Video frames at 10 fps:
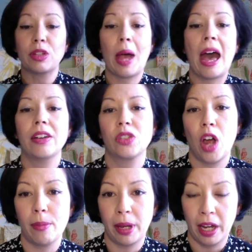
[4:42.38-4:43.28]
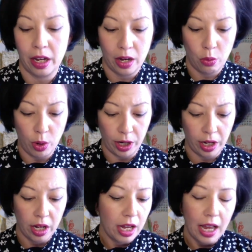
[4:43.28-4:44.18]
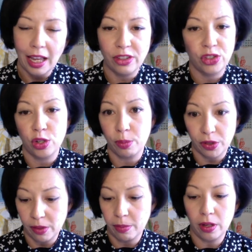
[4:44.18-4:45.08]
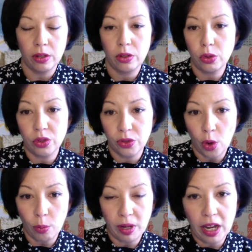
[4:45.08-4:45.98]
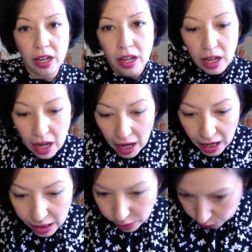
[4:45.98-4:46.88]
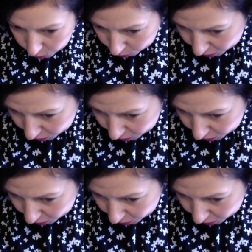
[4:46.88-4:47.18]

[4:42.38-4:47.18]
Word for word: so how does Toppik work? It's super simple. You just open it and you